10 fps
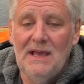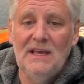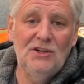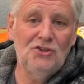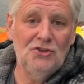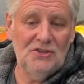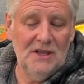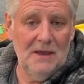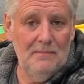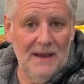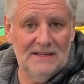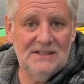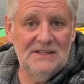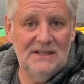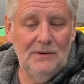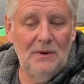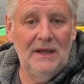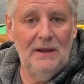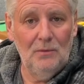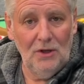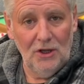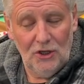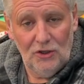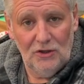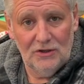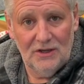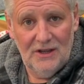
It's just the capacity it will hold.